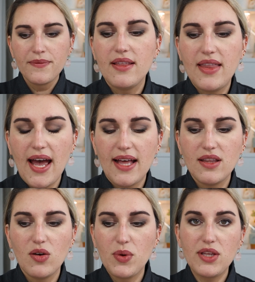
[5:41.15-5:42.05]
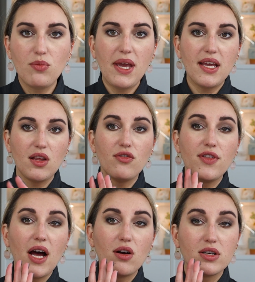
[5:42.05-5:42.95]
Then when you're making your
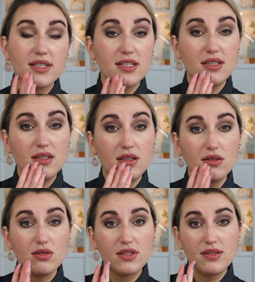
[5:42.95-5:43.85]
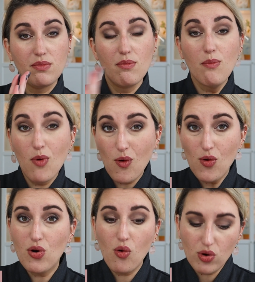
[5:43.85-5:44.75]
flowers, use
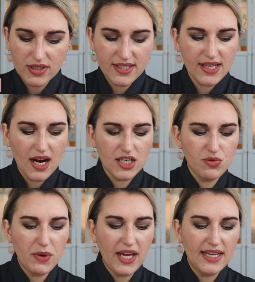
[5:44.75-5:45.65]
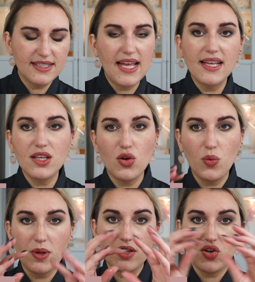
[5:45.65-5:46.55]
more cornstarch, because then you
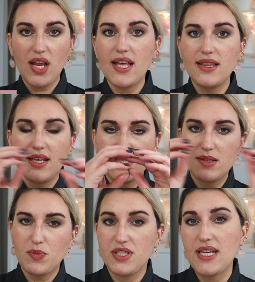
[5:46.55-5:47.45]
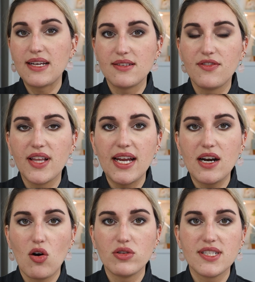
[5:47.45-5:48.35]
will create this protective
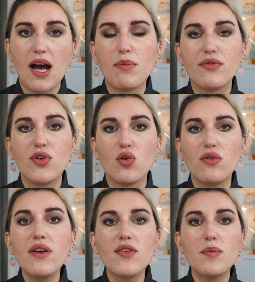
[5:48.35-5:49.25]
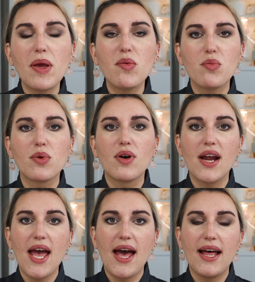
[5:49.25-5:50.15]
layer on top of your wafer
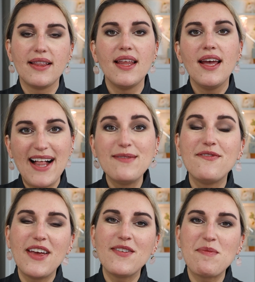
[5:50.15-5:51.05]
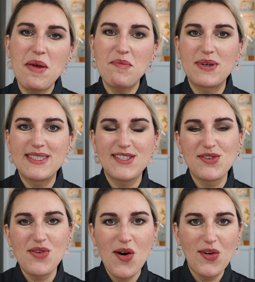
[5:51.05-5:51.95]
paper and help wafer paper
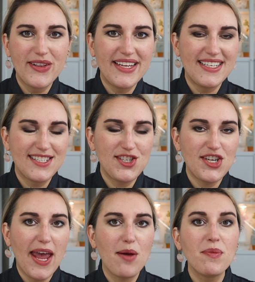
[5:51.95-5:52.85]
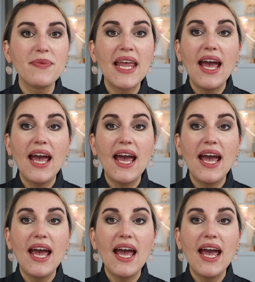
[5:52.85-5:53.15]
to hold its shape.